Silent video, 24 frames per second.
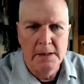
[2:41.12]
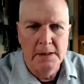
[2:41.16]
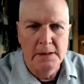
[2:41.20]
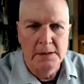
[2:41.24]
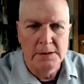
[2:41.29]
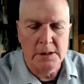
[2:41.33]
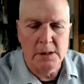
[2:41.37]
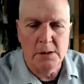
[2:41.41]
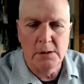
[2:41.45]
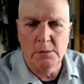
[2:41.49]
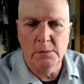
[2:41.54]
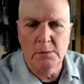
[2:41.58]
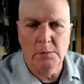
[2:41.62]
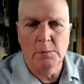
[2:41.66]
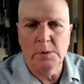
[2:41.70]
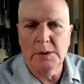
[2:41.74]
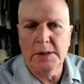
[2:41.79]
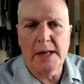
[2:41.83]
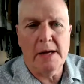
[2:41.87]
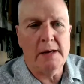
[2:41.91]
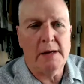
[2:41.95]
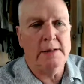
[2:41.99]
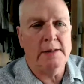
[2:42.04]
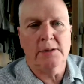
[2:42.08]
So
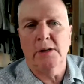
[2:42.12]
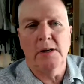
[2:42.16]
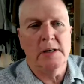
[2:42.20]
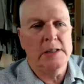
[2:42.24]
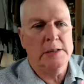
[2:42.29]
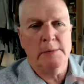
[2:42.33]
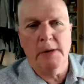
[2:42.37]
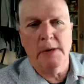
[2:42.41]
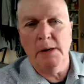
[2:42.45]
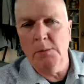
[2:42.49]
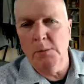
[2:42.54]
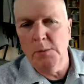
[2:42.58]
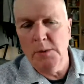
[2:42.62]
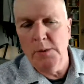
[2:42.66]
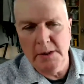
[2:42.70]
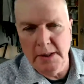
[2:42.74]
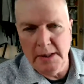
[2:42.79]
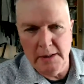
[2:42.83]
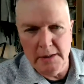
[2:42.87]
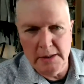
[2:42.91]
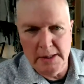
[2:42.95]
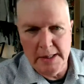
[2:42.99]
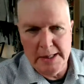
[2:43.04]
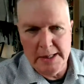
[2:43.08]
without talking about working
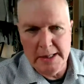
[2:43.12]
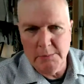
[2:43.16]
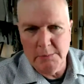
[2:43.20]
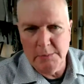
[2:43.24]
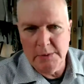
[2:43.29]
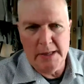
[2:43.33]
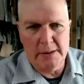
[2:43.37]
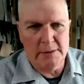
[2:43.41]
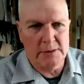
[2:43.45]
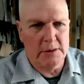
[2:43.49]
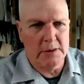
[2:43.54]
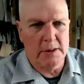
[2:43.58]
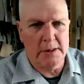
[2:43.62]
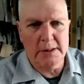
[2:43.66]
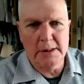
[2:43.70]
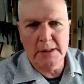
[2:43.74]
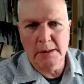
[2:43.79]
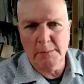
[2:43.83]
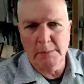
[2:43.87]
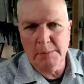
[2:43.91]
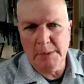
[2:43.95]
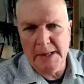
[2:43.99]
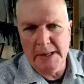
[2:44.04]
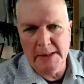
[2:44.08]
out loud, without
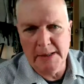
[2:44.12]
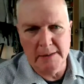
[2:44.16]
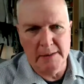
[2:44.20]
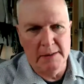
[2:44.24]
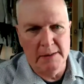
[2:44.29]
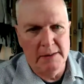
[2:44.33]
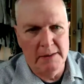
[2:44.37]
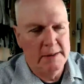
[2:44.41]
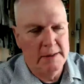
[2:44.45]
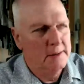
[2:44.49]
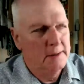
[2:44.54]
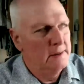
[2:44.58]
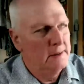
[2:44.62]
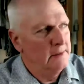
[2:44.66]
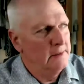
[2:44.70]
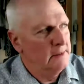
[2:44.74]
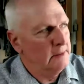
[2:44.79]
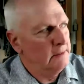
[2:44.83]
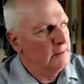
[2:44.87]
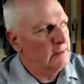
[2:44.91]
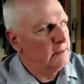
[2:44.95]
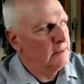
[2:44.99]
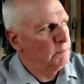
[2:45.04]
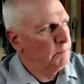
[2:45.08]
talking about
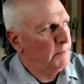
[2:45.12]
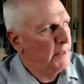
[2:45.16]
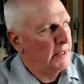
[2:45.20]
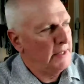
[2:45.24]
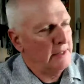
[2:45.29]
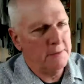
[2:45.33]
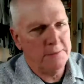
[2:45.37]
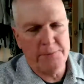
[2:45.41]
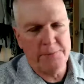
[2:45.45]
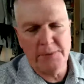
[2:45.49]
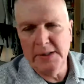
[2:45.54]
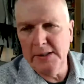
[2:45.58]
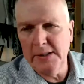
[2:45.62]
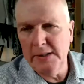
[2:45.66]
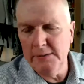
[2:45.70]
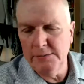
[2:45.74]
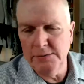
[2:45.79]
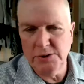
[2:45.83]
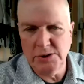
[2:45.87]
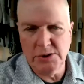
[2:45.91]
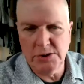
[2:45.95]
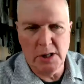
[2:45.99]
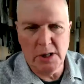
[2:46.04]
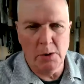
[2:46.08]
the benefit of
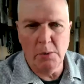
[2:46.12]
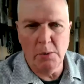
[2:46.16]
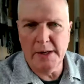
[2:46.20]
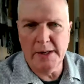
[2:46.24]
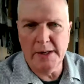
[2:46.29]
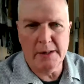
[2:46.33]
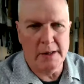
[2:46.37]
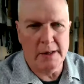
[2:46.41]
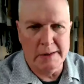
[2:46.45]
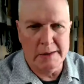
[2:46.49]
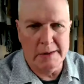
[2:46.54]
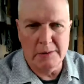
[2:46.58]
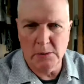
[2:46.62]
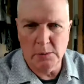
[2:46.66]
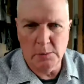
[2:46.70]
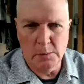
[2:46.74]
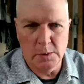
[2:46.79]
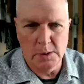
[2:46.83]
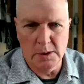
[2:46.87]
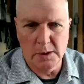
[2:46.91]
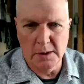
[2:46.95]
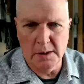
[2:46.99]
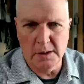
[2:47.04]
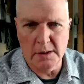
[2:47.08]
showing our
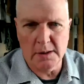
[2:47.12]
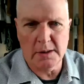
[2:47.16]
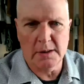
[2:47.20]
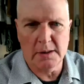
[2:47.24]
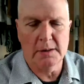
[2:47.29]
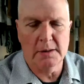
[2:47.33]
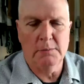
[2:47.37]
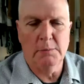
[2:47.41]
work,